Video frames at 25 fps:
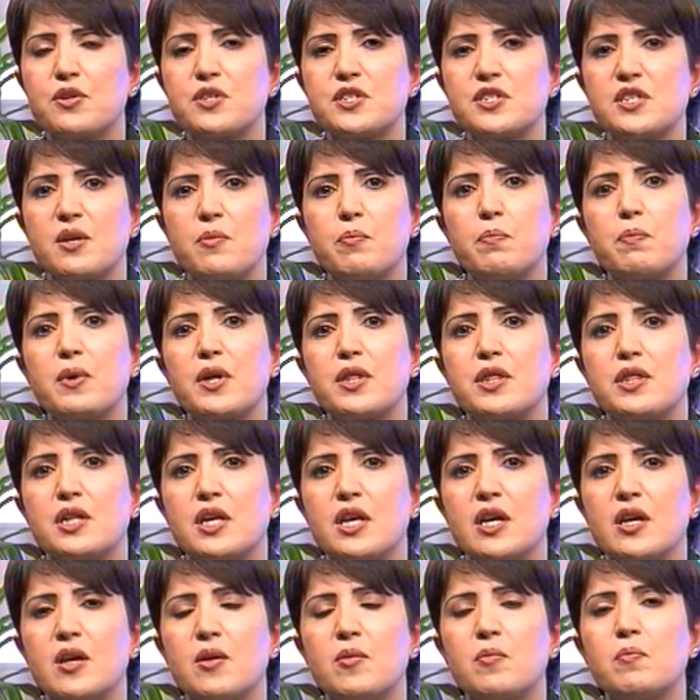your
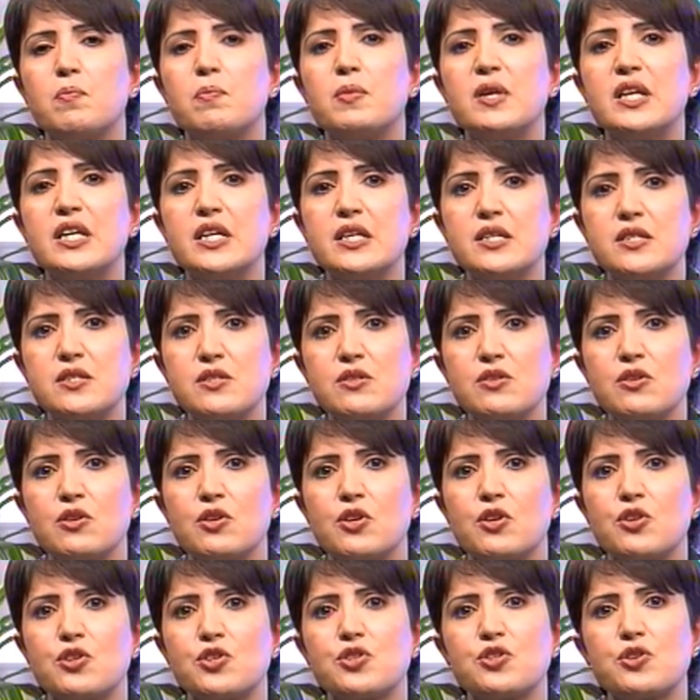sympathy. Please